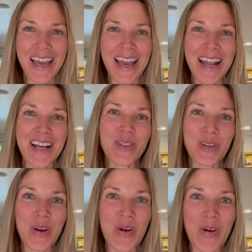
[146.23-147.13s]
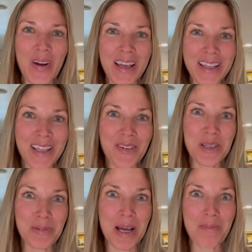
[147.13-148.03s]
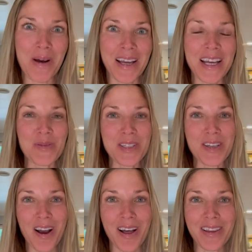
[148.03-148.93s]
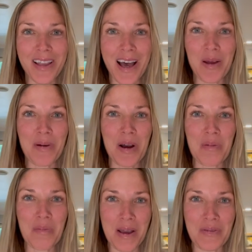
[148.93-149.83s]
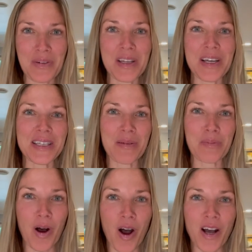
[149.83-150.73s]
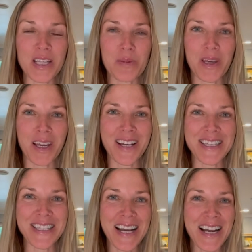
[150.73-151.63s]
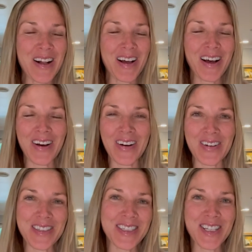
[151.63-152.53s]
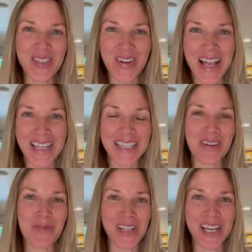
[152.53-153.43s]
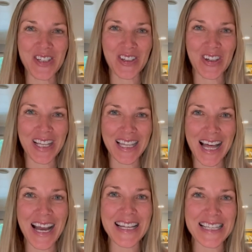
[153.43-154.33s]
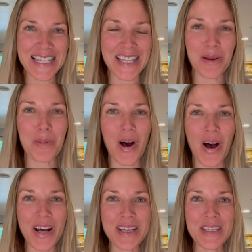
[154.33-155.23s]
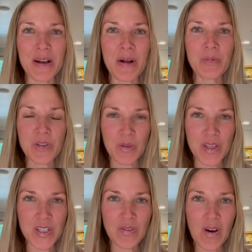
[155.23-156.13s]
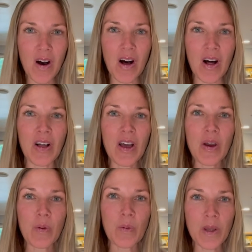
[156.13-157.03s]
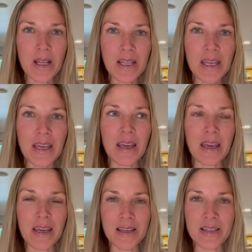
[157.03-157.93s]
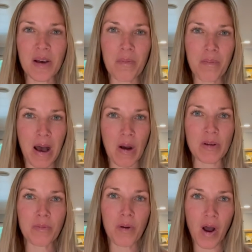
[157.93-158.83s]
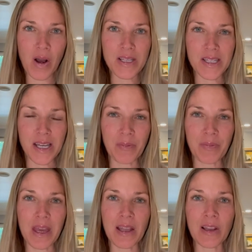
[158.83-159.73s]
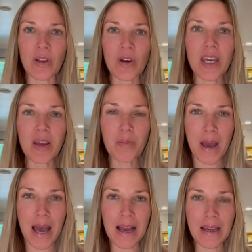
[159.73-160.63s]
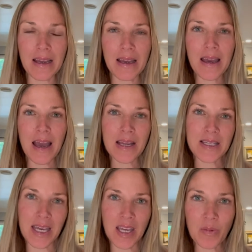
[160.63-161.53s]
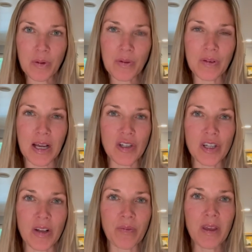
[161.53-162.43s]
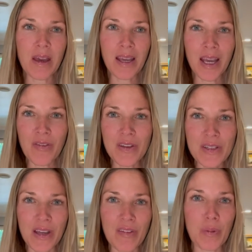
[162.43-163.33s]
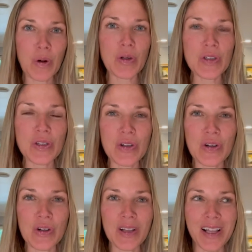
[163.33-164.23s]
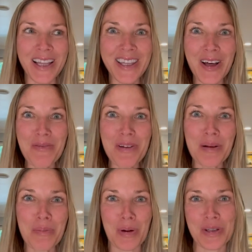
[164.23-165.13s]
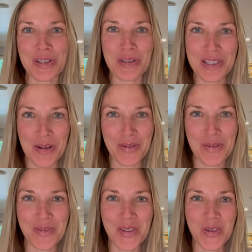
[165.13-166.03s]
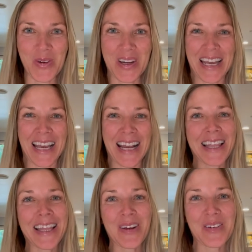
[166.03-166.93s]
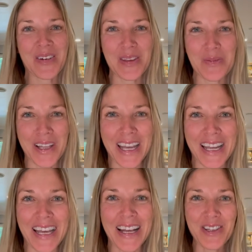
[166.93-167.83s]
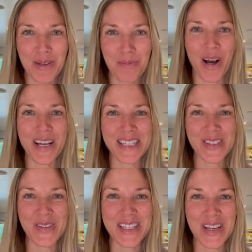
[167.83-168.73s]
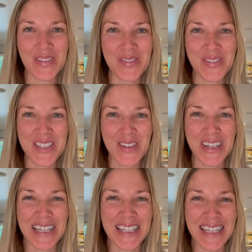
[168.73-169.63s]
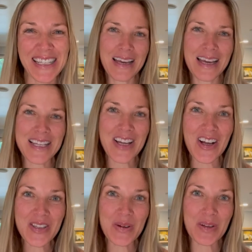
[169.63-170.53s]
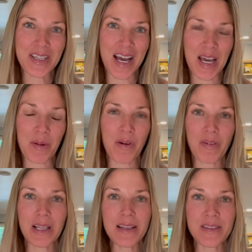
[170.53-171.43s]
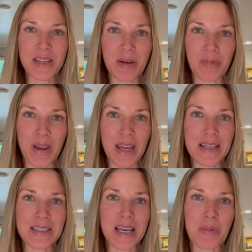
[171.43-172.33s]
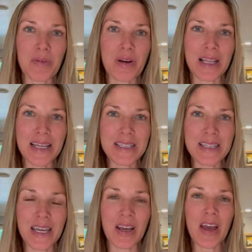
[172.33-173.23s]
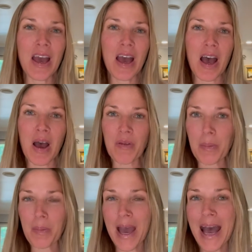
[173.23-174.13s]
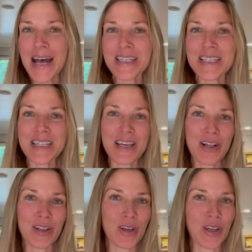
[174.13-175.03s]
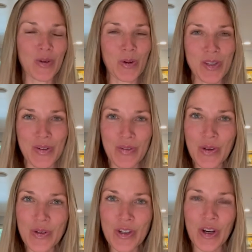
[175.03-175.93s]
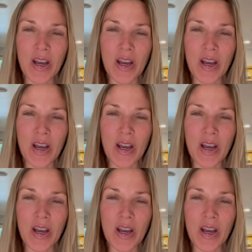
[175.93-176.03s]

And as you know, in the Love Deep Lab podcast, we talk a lot about mindfulness and pause because, sensuality and pleasure lies in the pause. So this fall really is about pausing and looking back and taking reflection, kind of this kind of a loving personal self-inventory. And I think everyone on the planet should pause and do a self-inventory. It's also a time of cleansing, right? It's a time of cleansing the past, looking towards the future.